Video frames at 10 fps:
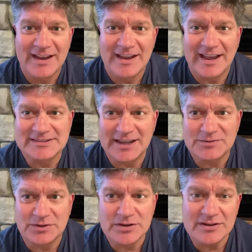et
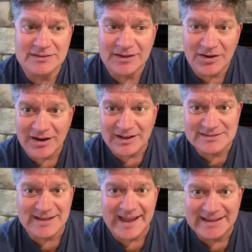cetera, you can cause
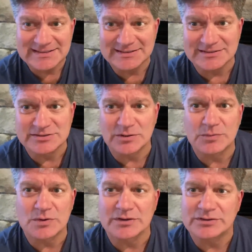gases and so
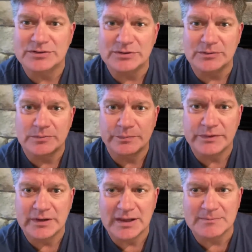forth to
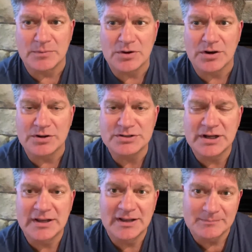emerge,
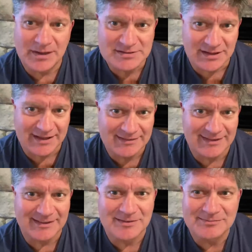much like
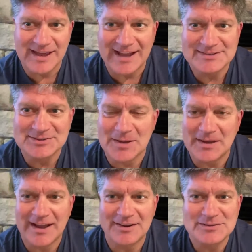the gases coming
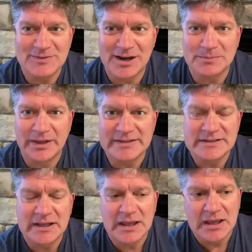out of this fireplace,
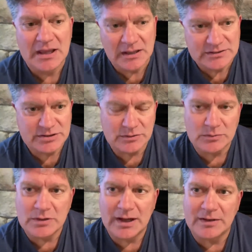
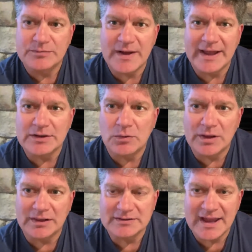to find
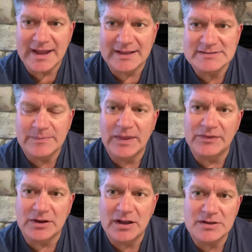oil and gas. And
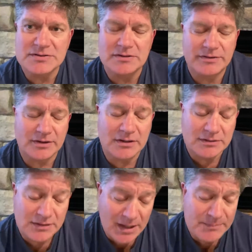their
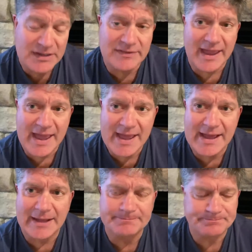company they
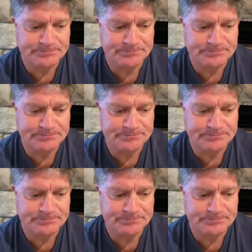had